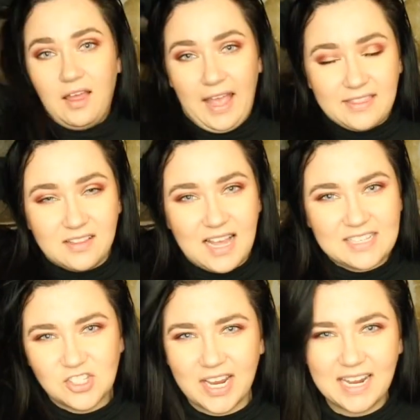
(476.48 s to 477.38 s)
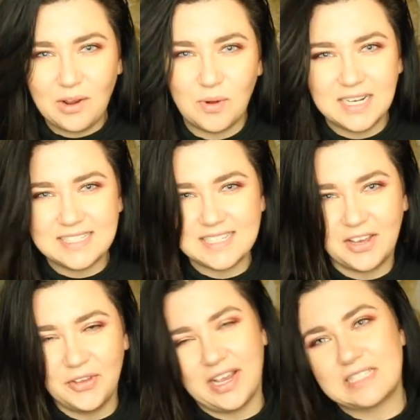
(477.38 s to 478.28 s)
And the last jacket I wanted to
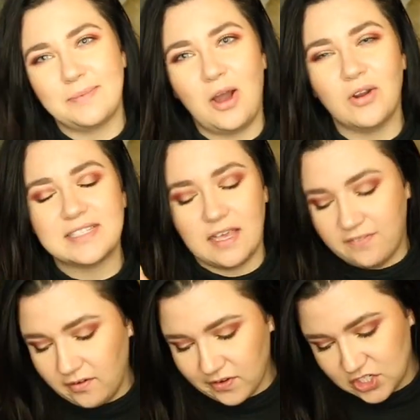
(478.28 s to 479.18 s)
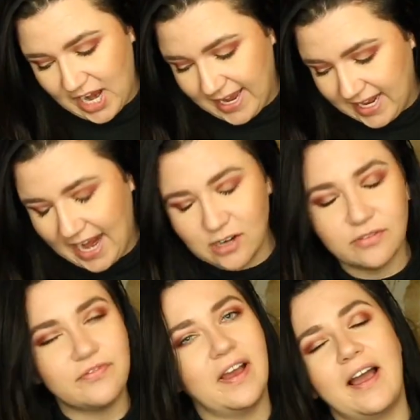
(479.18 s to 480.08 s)
tell you guys about is a faux fur jacket. I
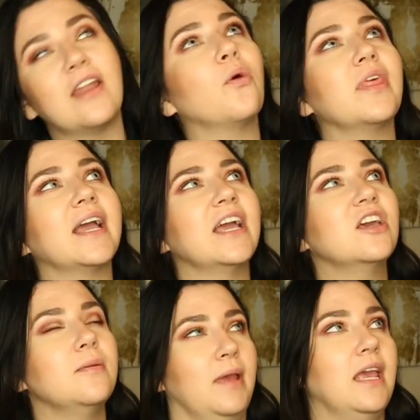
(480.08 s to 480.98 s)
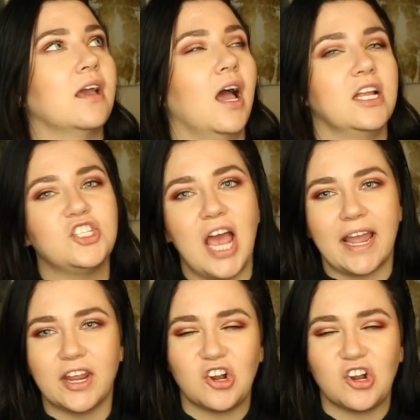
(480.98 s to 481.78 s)
don't think I can make a jacket